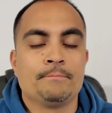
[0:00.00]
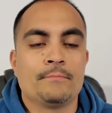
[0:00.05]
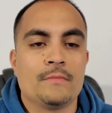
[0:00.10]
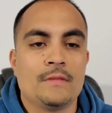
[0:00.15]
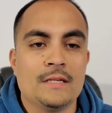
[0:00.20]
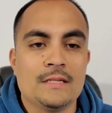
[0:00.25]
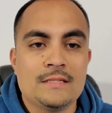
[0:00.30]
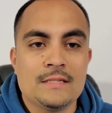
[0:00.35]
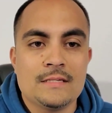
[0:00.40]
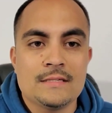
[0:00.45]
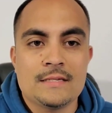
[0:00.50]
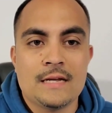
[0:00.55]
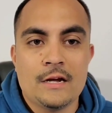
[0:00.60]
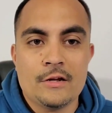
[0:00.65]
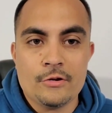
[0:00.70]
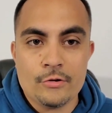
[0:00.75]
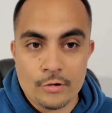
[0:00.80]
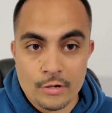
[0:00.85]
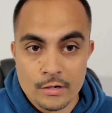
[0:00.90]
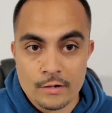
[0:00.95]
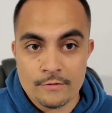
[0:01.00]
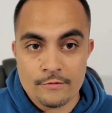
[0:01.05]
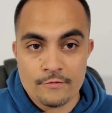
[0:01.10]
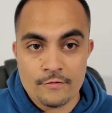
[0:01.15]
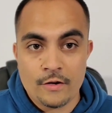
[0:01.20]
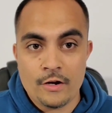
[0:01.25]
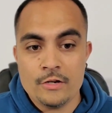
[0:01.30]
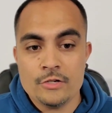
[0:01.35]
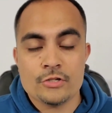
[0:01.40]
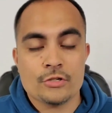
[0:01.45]
This is how you're going to
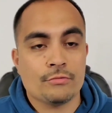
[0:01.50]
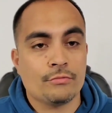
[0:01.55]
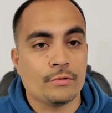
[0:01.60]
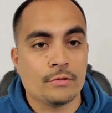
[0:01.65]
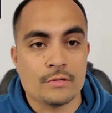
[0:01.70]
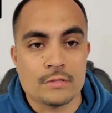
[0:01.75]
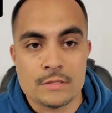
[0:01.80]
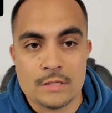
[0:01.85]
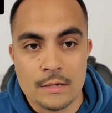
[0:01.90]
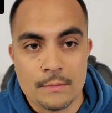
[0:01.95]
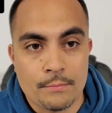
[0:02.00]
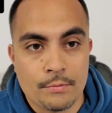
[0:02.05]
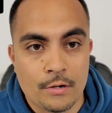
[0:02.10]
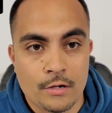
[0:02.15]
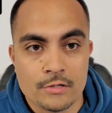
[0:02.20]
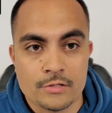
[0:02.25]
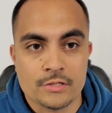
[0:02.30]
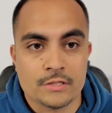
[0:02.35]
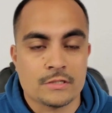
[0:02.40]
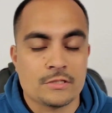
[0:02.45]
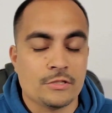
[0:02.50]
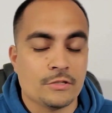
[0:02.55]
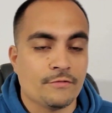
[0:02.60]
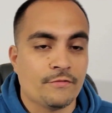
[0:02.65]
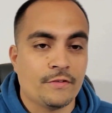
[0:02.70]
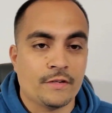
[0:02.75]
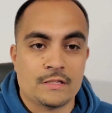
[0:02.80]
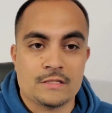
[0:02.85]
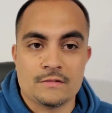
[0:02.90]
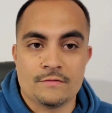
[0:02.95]
fund your real estate projects, your
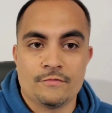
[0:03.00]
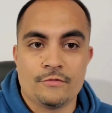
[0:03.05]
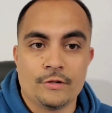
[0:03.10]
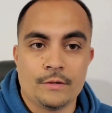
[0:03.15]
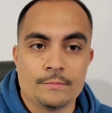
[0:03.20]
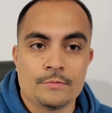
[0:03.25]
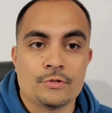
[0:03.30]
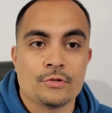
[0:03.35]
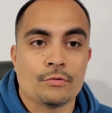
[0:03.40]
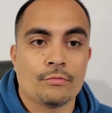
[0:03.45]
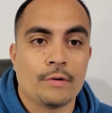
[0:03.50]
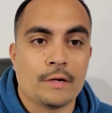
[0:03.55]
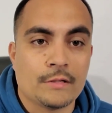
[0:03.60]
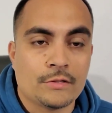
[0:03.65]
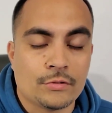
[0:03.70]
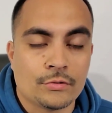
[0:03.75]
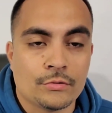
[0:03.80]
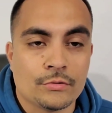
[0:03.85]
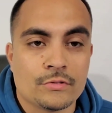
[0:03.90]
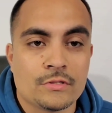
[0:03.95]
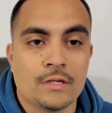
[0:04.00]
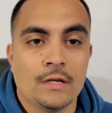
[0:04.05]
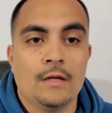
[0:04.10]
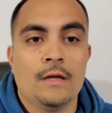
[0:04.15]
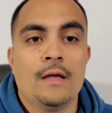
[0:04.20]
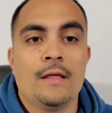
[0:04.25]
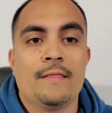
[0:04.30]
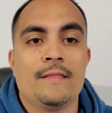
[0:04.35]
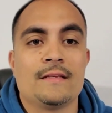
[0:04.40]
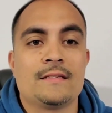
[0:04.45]
fix and flips, your rentals.
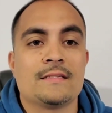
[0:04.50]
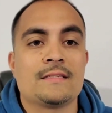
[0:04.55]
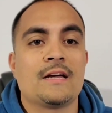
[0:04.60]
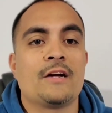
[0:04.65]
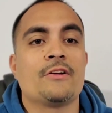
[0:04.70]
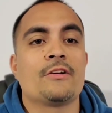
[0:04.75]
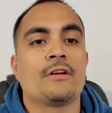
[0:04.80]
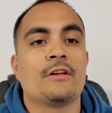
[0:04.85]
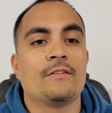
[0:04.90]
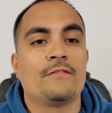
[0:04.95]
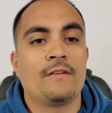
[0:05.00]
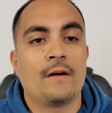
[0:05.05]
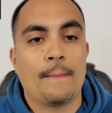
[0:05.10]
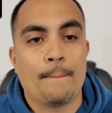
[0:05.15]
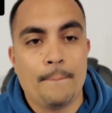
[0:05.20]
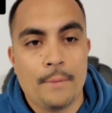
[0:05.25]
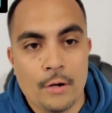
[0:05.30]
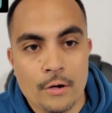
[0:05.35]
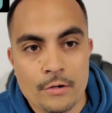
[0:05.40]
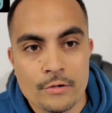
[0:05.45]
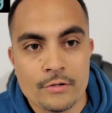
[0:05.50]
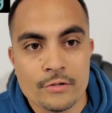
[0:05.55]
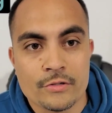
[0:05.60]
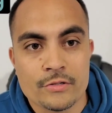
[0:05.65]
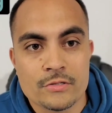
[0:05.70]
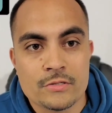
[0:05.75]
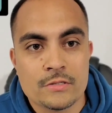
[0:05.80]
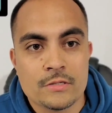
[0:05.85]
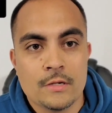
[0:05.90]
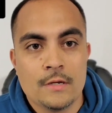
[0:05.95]
This is how you're going to find
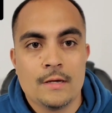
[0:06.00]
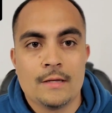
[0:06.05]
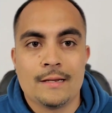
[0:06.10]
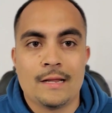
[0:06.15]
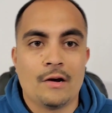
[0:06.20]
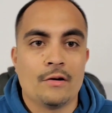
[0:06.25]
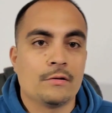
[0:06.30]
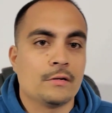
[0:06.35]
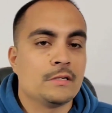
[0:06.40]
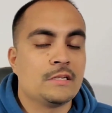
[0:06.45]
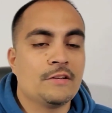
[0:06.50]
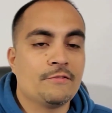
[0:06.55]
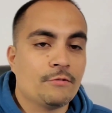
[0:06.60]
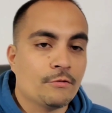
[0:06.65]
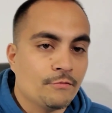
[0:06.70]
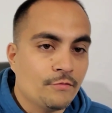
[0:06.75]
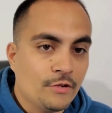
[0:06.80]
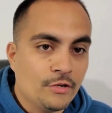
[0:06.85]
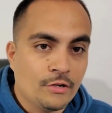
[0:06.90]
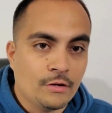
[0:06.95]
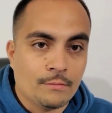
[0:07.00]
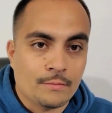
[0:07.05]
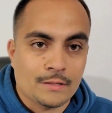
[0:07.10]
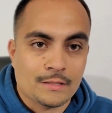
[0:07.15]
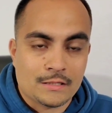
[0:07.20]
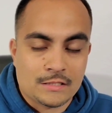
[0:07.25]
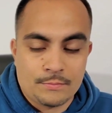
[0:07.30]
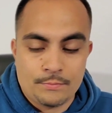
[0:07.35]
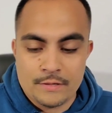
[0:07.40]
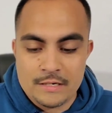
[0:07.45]
partners. Now in a different video, I'm going
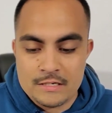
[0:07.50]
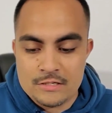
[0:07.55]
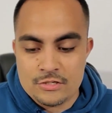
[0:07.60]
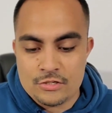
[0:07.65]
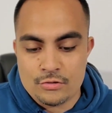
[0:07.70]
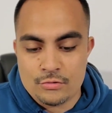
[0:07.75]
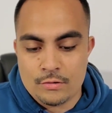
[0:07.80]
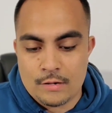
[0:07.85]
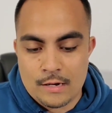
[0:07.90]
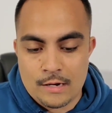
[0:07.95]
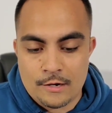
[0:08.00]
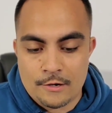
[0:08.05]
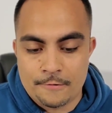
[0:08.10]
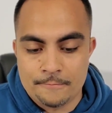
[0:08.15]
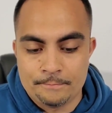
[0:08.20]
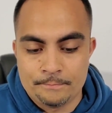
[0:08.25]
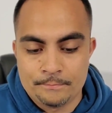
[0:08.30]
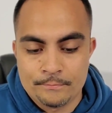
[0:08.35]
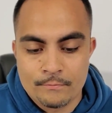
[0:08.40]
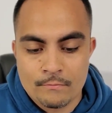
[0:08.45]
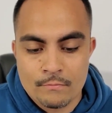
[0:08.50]
to explain to you how